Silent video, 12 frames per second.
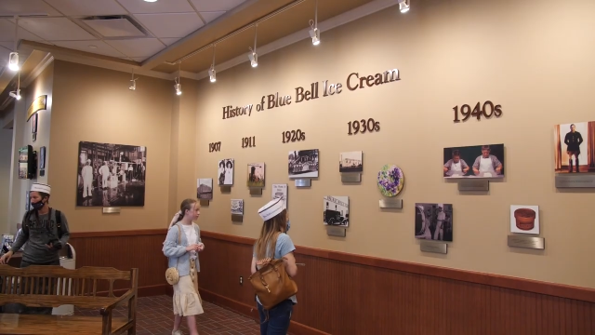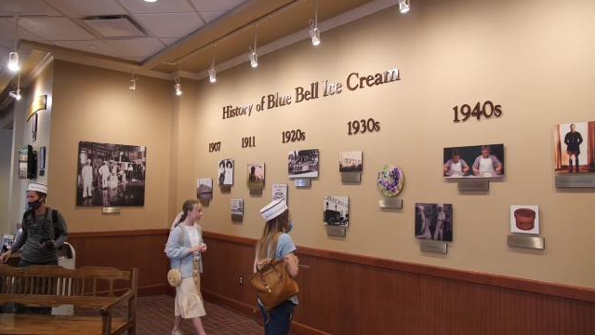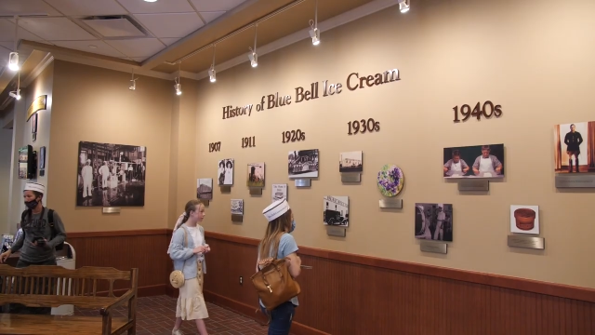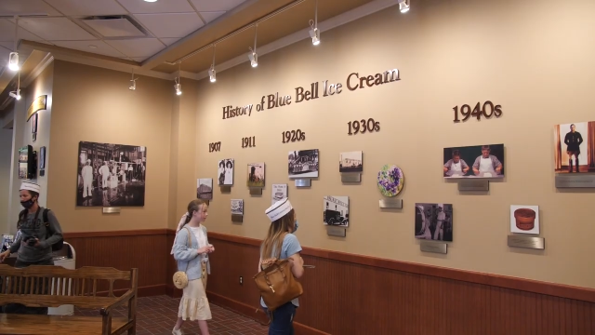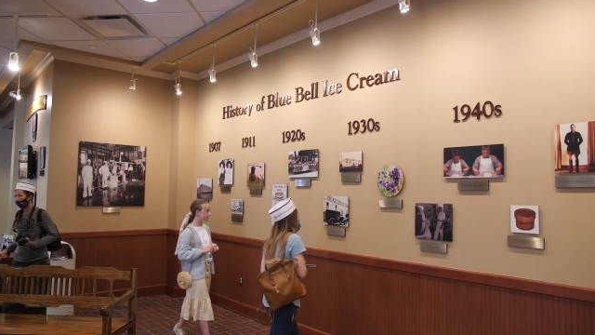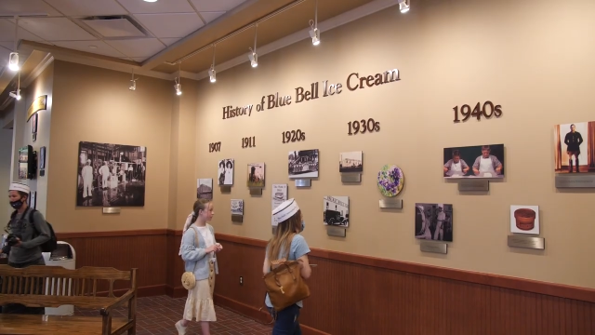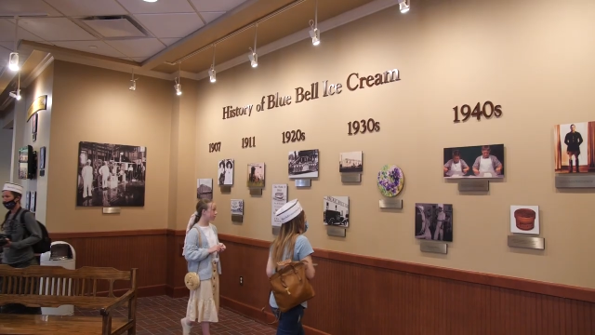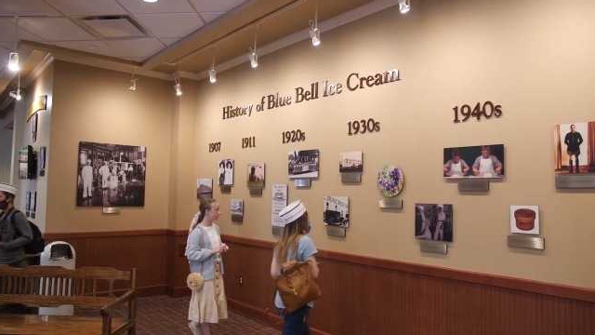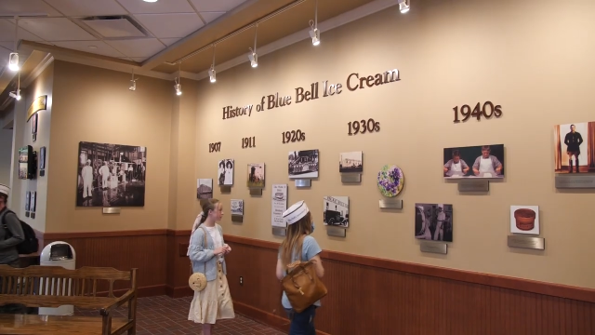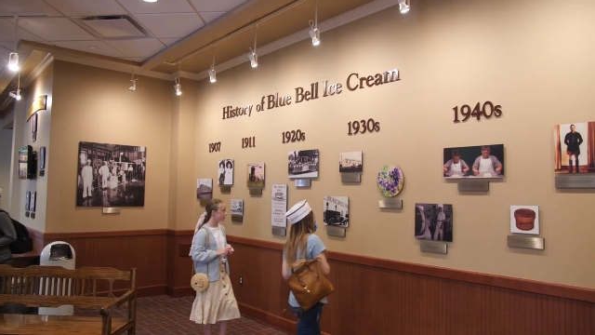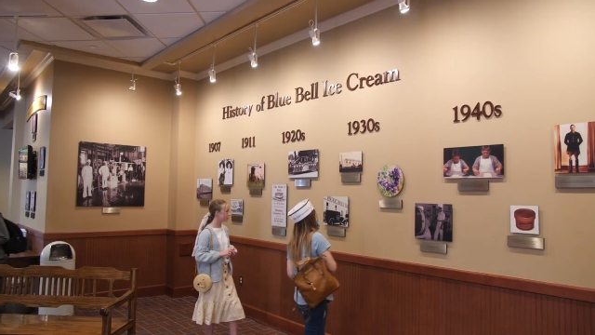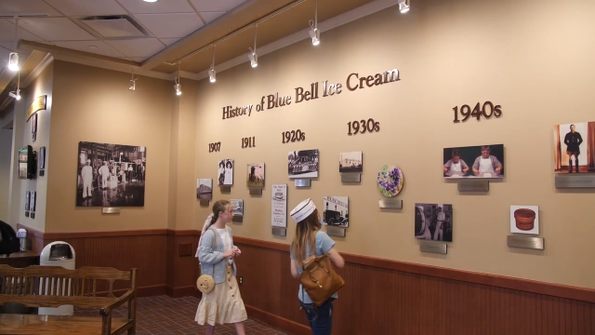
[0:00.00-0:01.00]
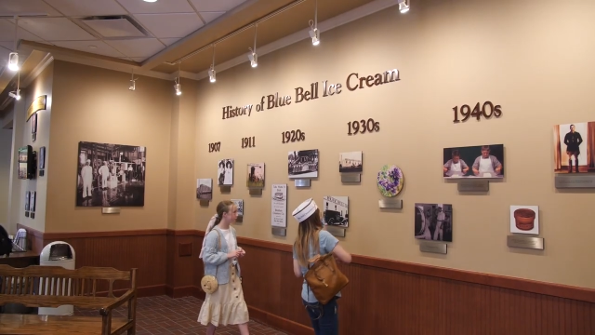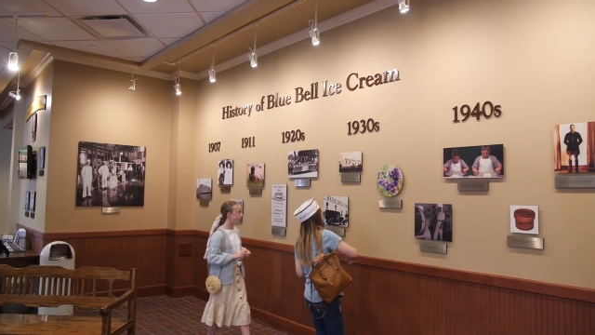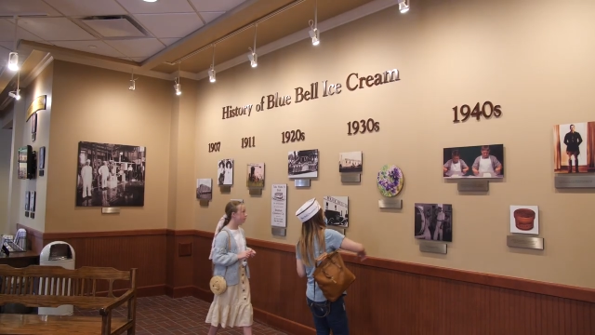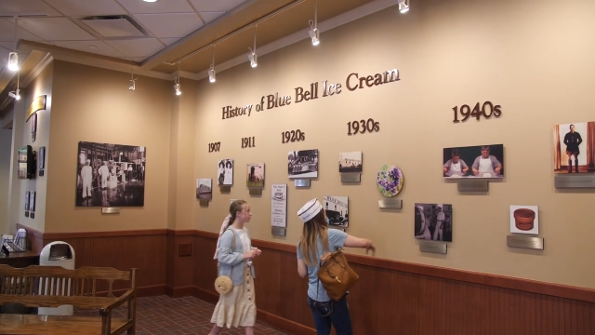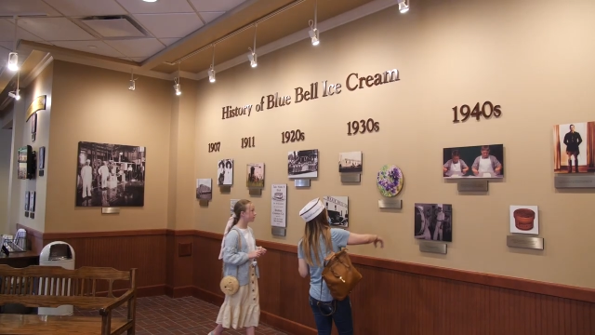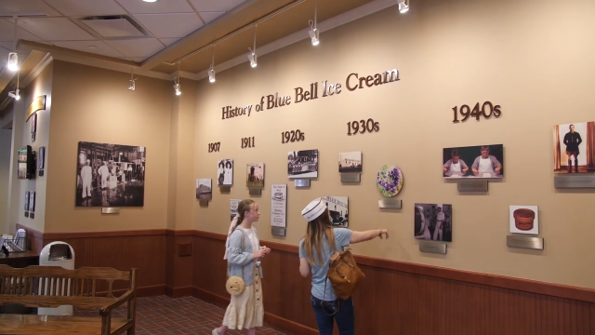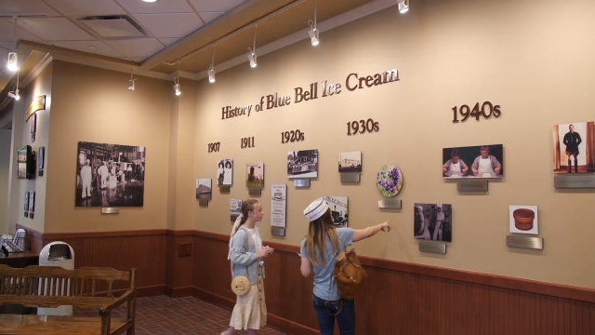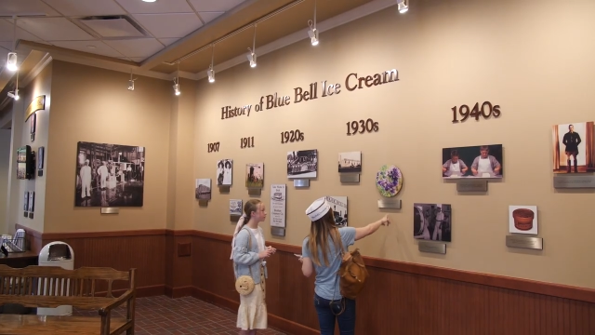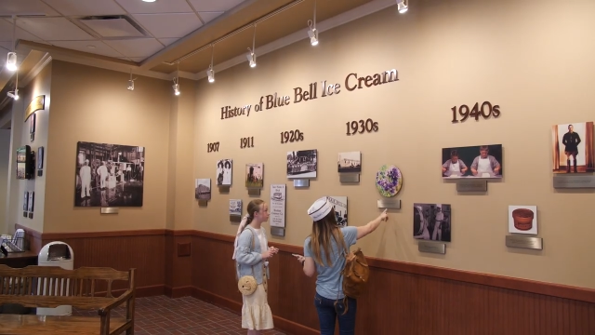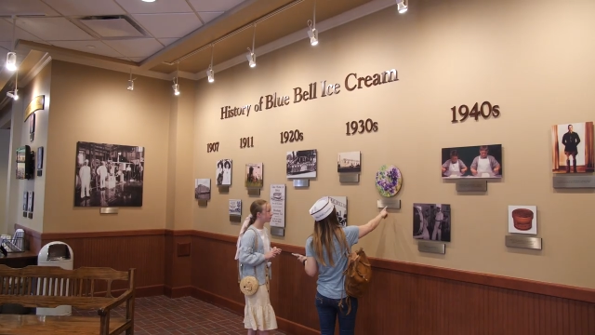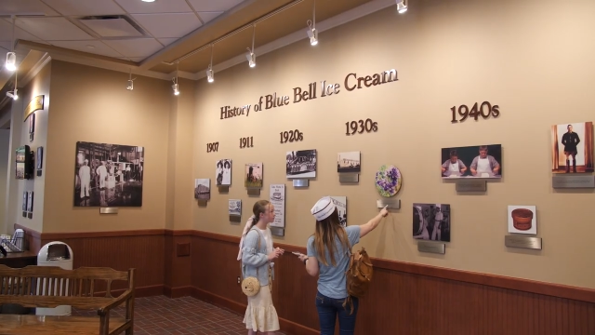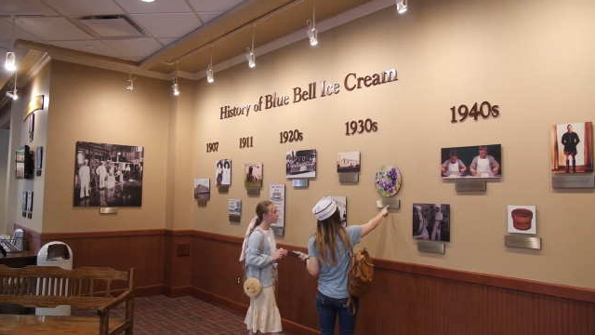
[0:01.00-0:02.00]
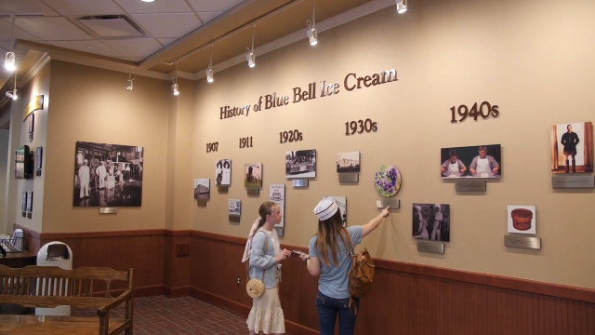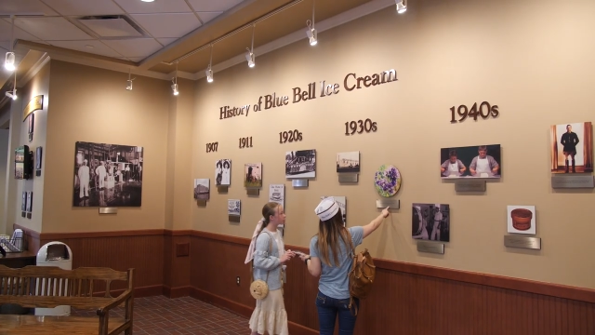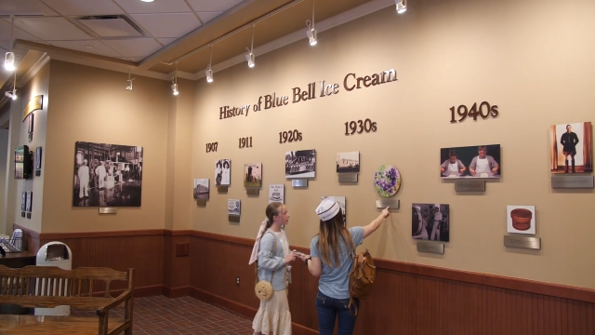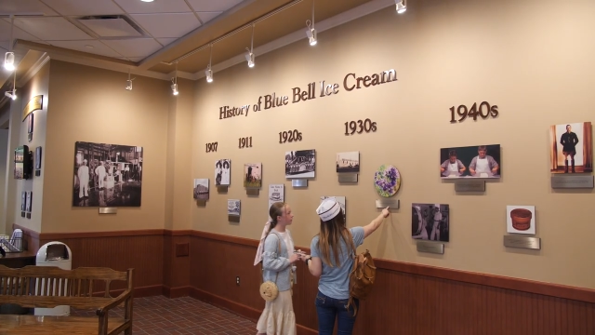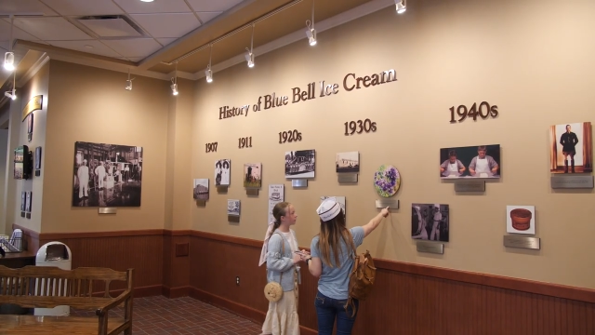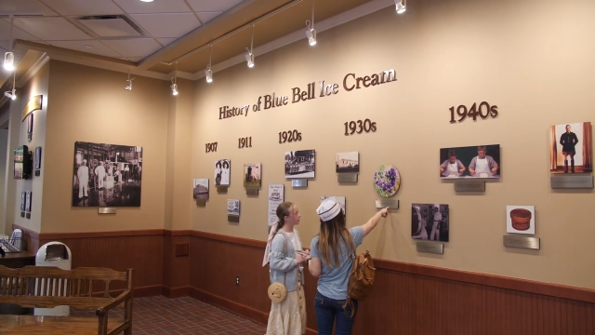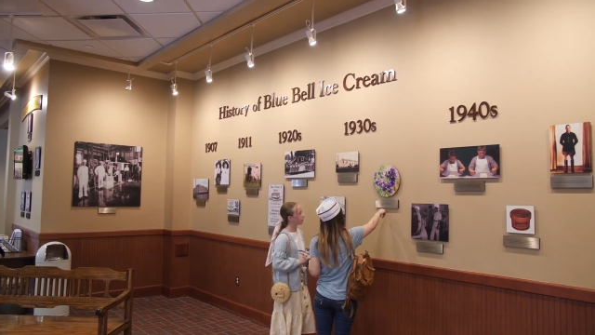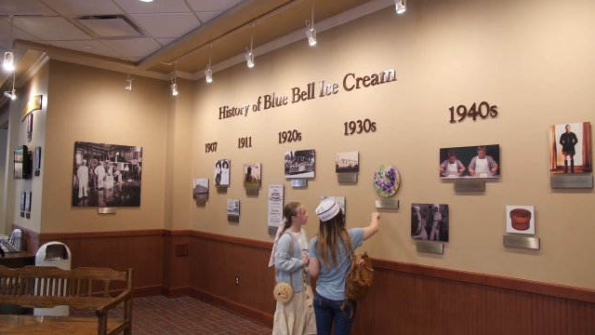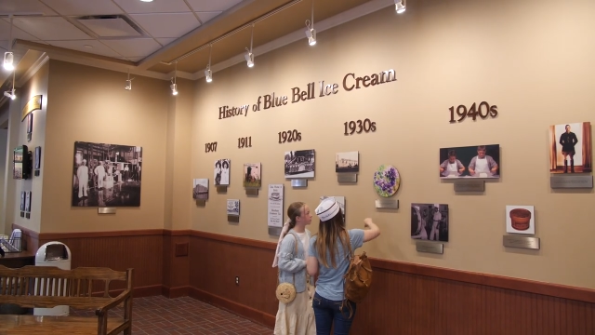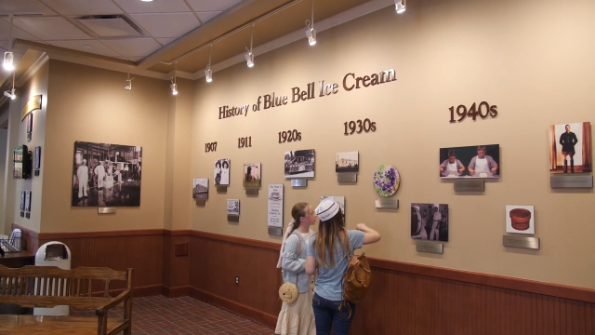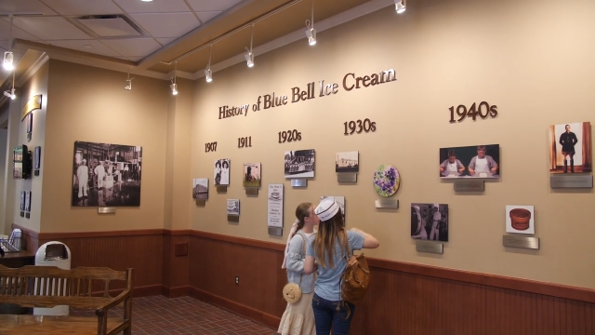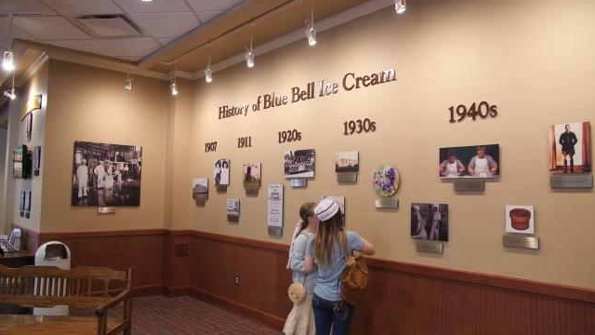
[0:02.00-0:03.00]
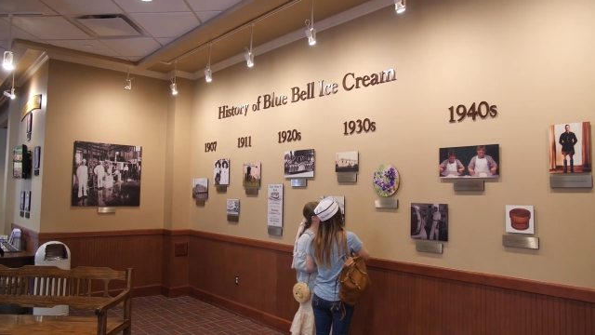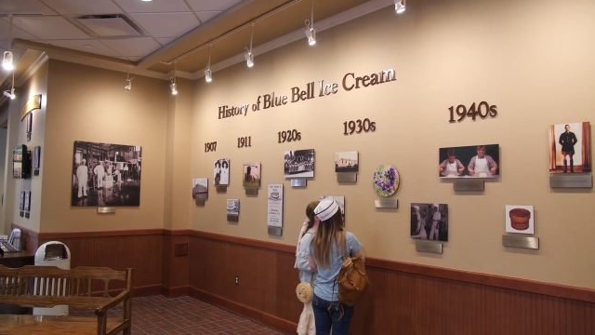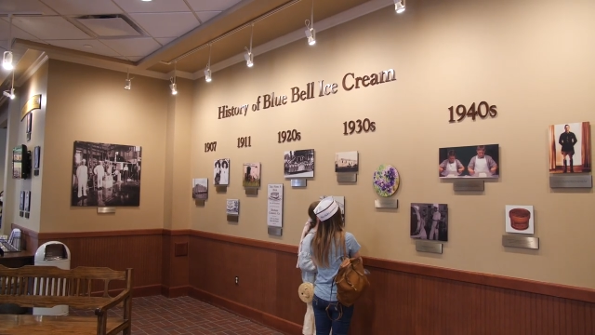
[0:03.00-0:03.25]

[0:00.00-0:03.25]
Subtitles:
Nobody's mouth can be seen.